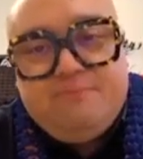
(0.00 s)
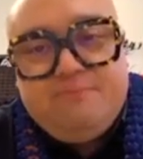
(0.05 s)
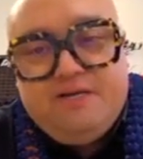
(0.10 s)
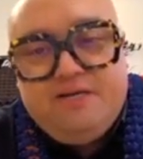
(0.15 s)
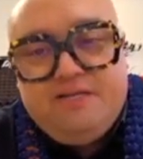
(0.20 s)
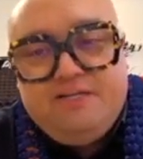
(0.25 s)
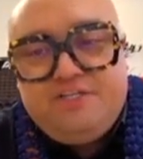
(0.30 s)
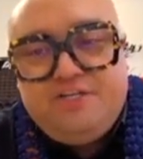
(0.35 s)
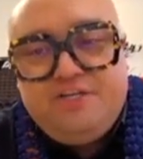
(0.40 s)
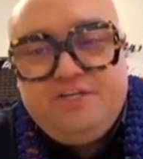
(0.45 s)

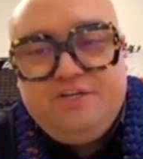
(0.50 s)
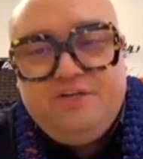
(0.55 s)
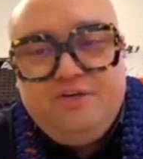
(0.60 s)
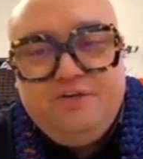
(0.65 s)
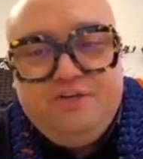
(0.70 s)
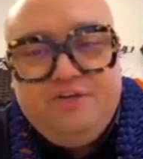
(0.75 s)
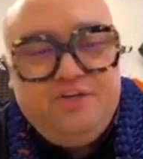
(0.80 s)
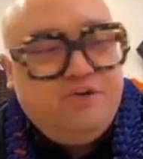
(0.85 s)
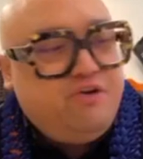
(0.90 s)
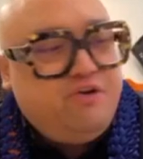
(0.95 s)

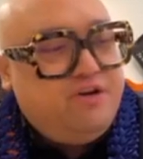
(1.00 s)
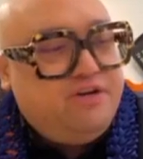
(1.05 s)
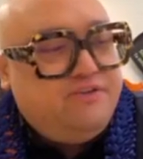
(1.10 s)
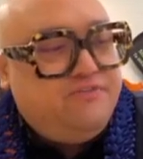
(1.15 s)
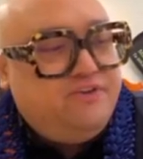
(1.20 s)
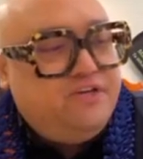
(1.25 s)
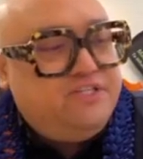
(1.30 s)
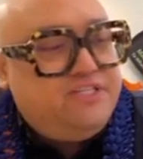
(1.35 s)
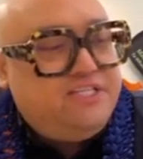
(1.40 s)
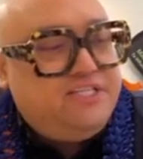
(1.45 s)
into
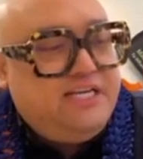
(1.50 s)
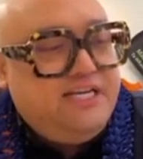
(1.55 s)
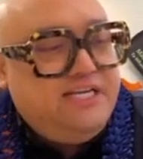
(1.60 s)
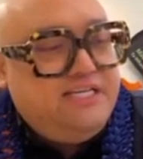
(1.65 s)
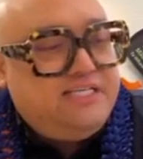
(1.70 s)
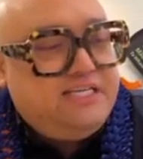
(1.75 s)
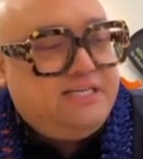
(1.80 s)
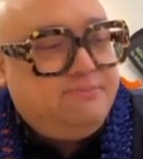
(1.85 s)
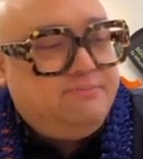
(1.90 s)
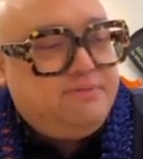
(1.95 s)

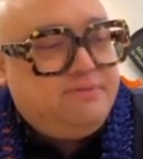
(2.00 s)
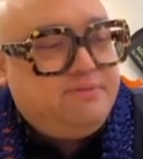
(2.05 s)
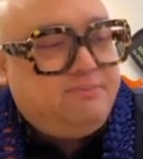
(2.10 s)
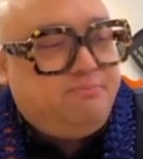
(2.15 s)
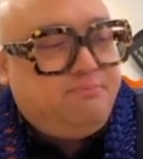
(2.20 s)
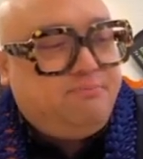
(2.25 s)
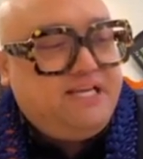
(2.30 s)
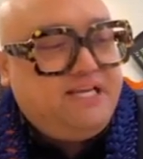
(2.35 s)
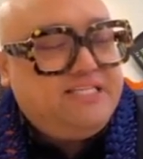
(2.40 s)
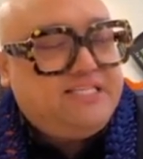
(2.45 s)
neurodiversity to
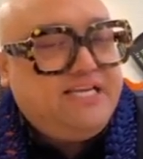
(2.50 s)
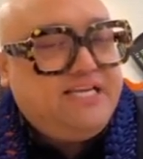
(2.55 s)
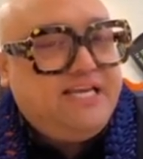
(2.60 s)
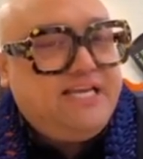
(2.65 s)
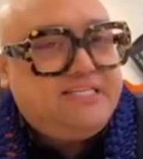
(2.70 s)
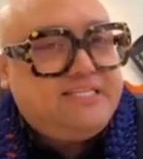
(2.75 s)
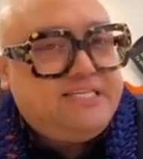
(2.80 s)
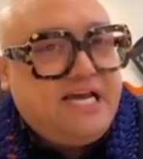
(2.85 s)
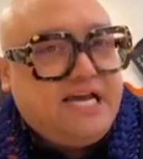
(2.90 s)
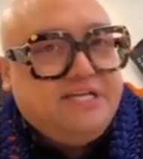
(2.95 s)
please get
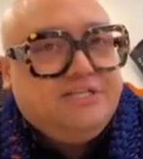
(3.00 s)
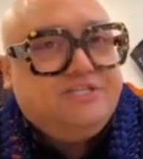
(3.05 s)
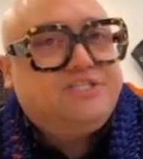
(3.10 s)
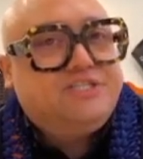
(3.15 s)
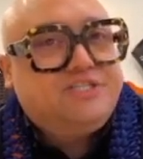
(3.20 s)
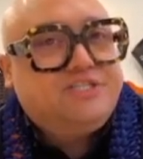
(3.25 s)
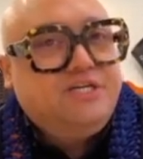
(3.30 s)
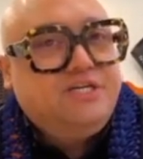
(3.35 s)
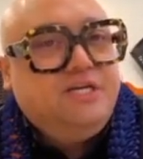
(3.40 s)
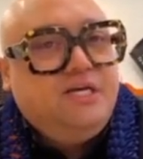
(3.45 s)
in
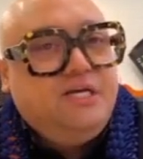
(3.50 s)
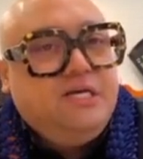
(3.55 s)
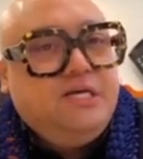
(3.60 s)
touch,